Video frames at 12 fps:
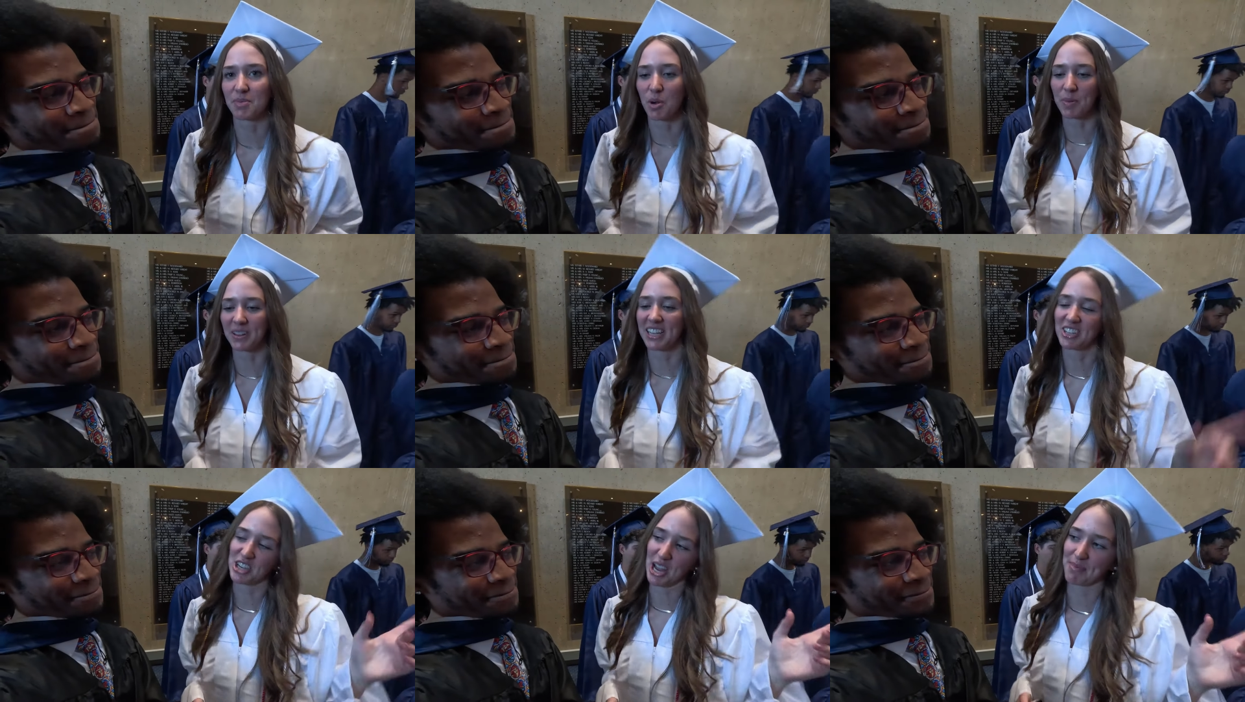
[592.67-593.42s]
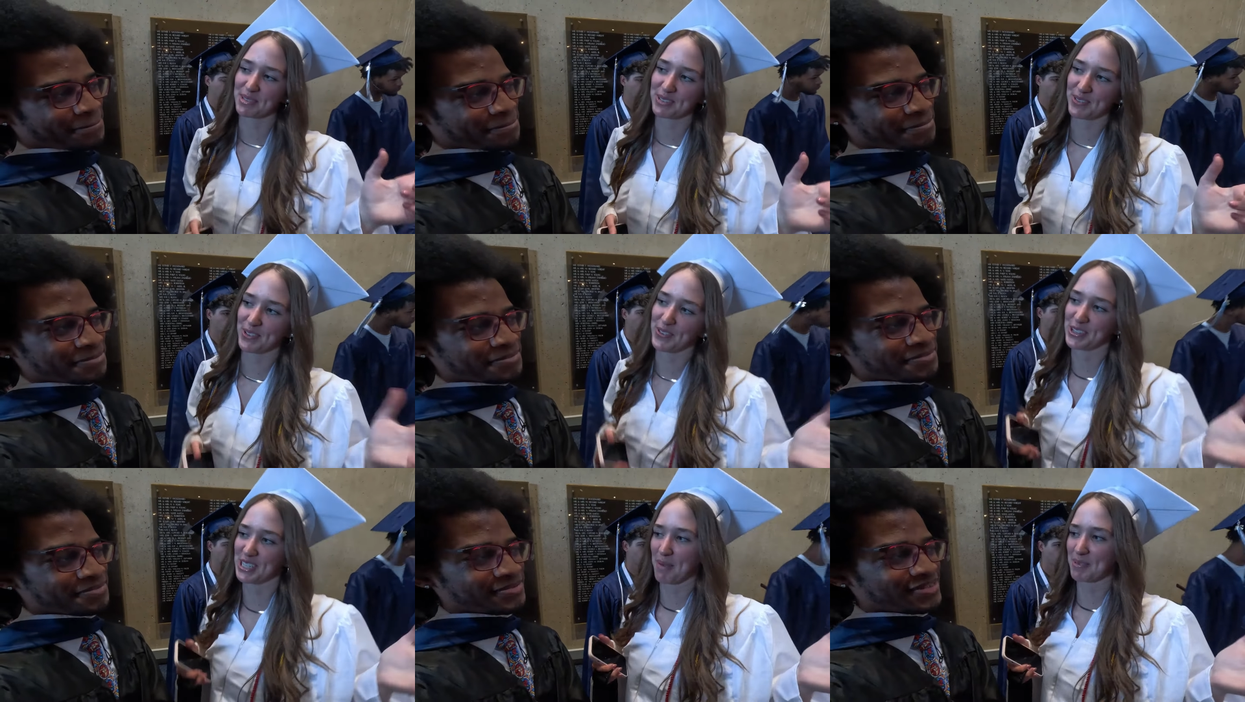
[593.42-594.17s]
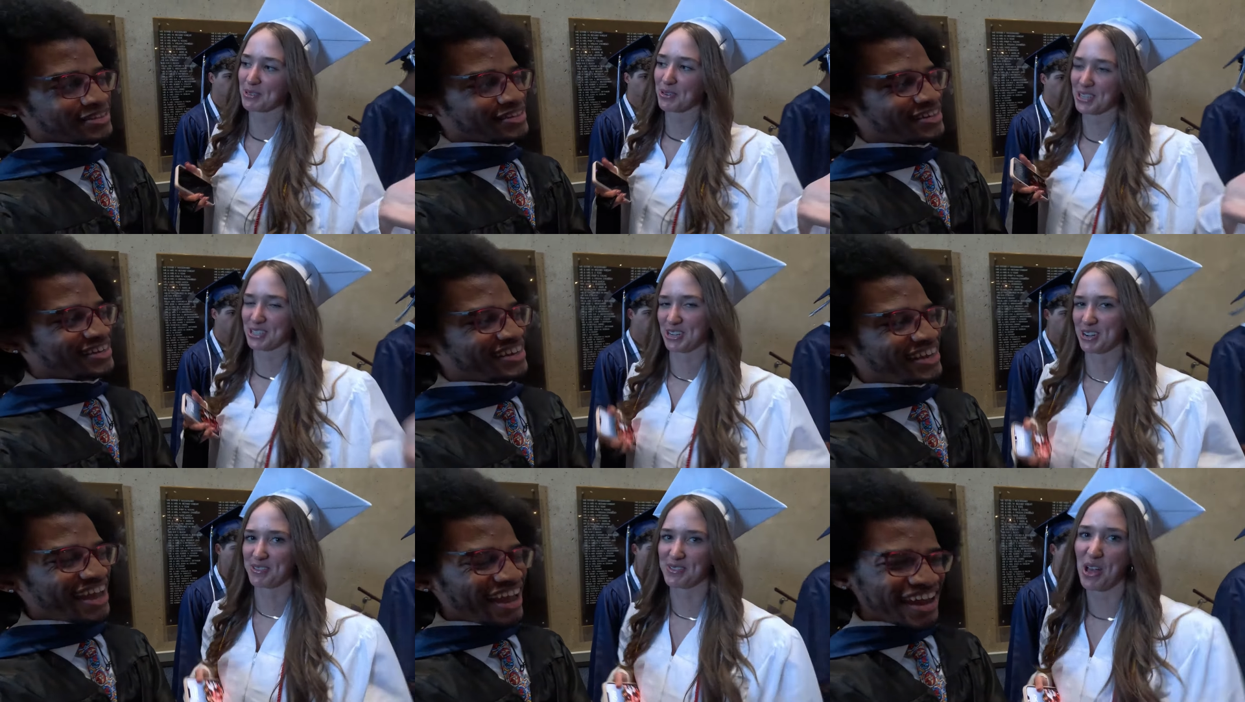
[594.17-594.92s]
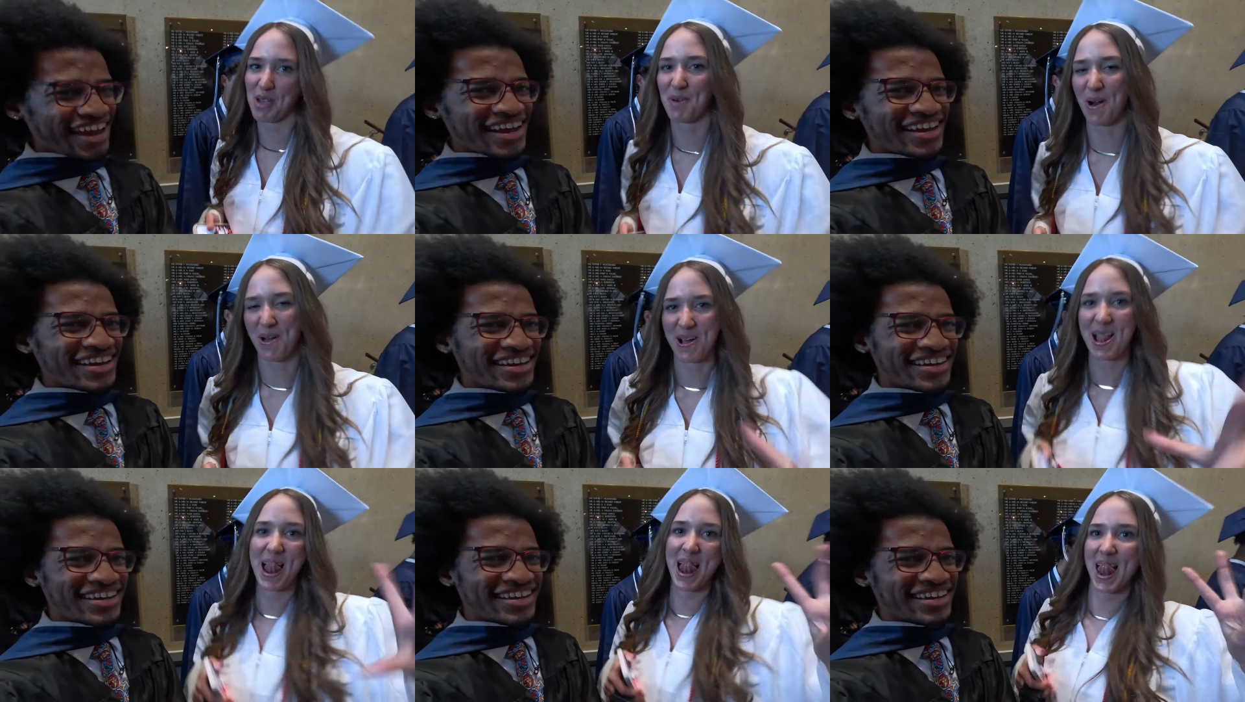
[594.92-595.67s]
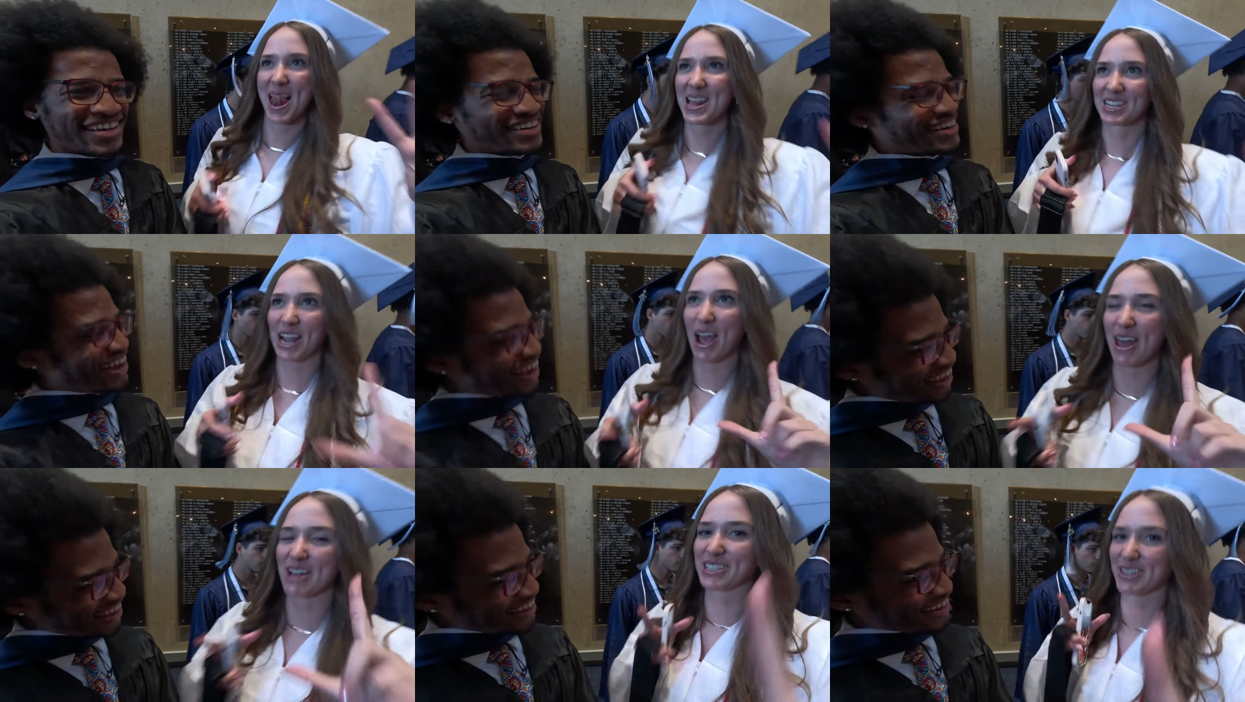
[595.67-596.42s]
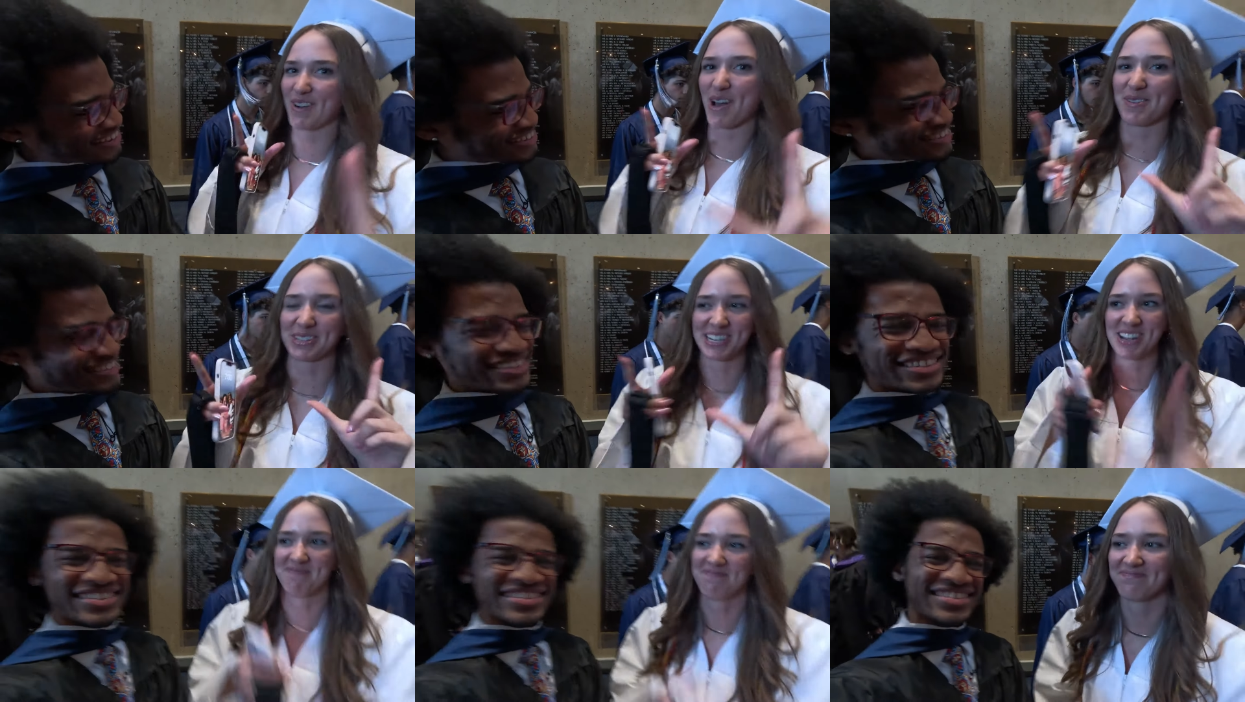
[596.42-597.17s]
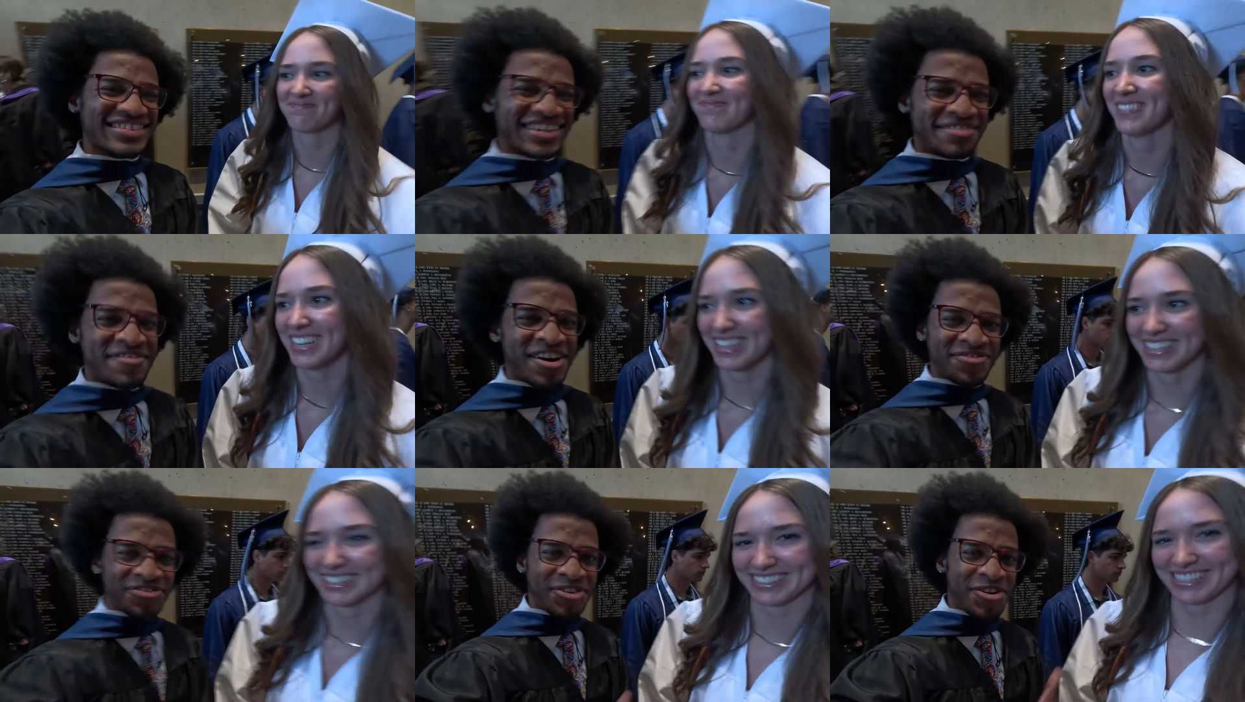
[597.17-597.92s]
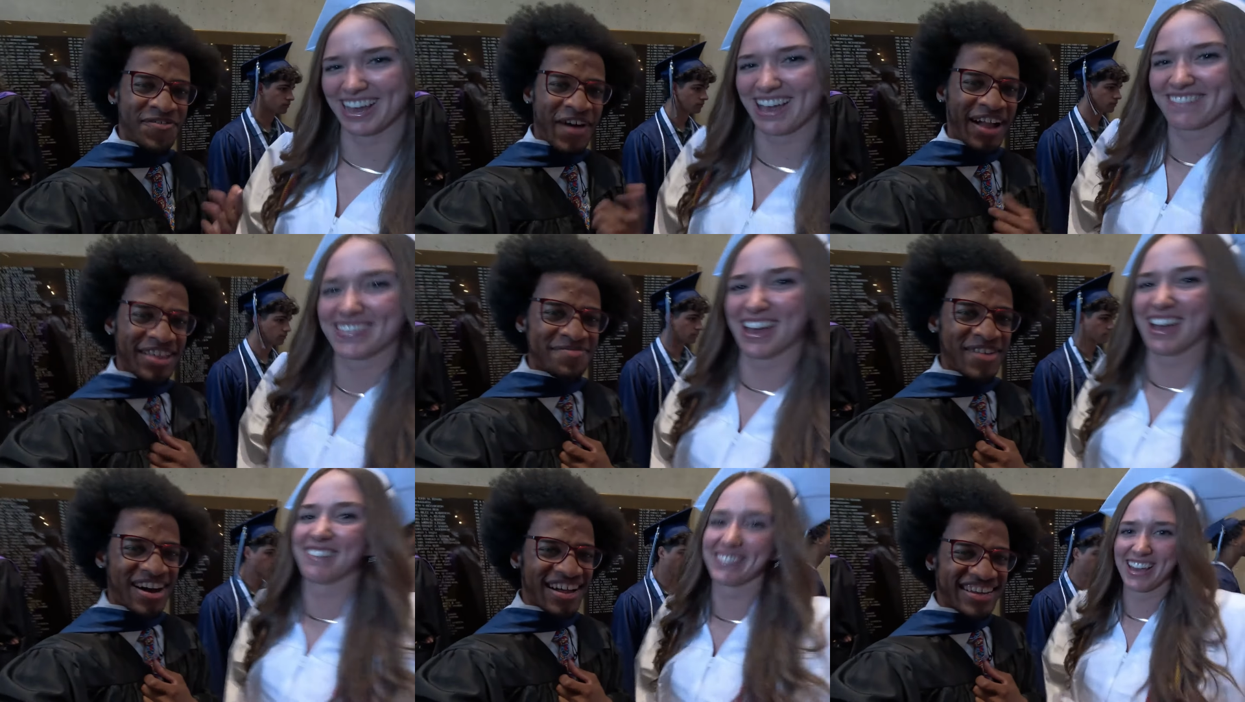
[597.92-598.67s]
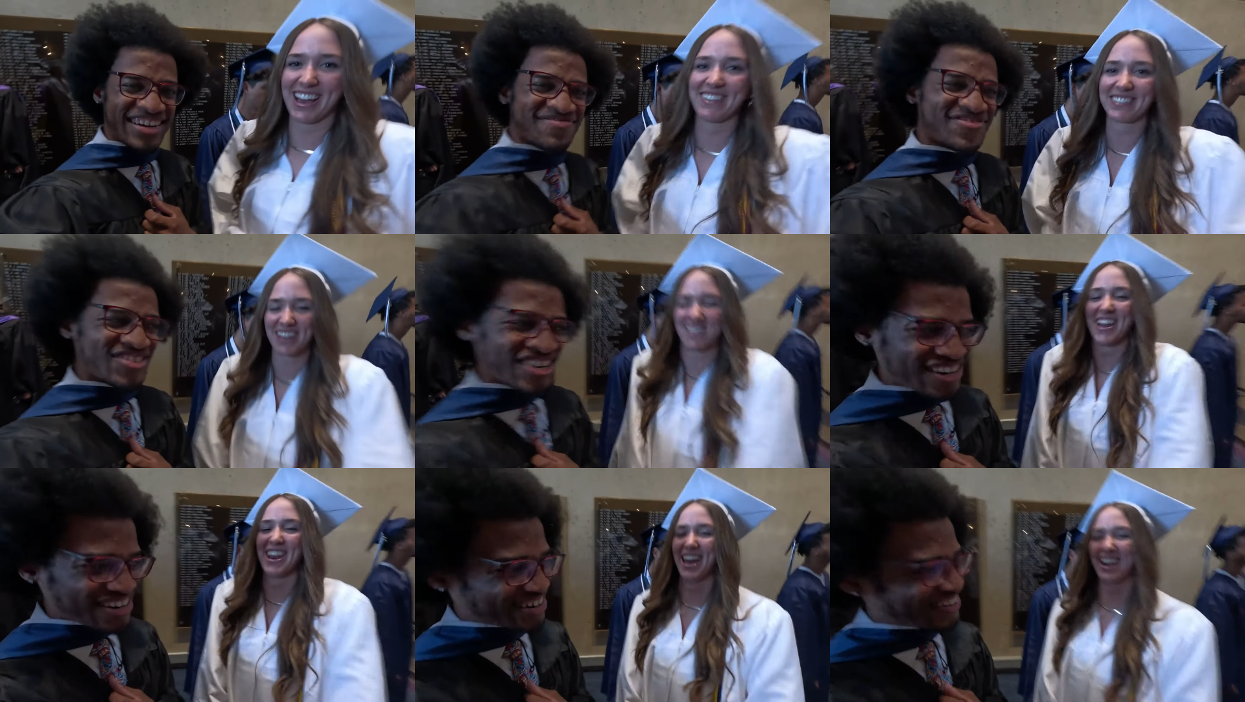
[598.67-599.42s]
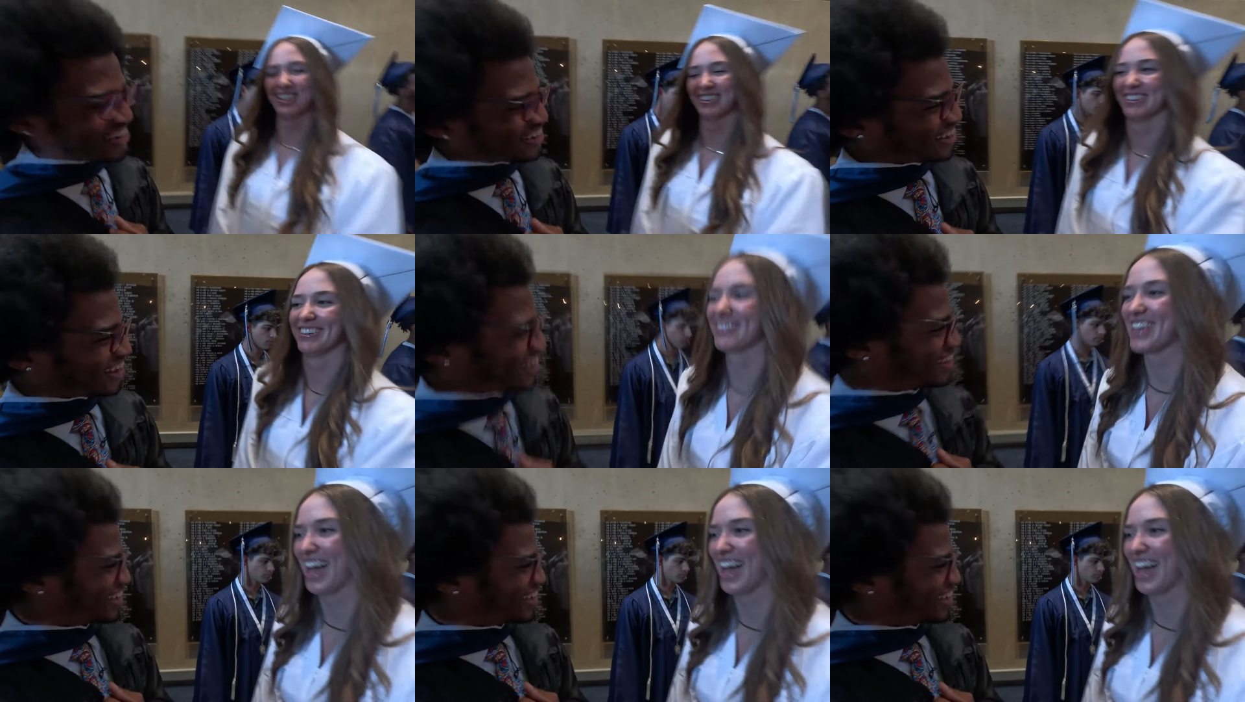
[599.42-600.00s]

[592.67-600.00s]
Speaker 1: Suburban League champs for the first time in school history. Hey! Shout out to the volleyball team come on through, volleyball, come, through.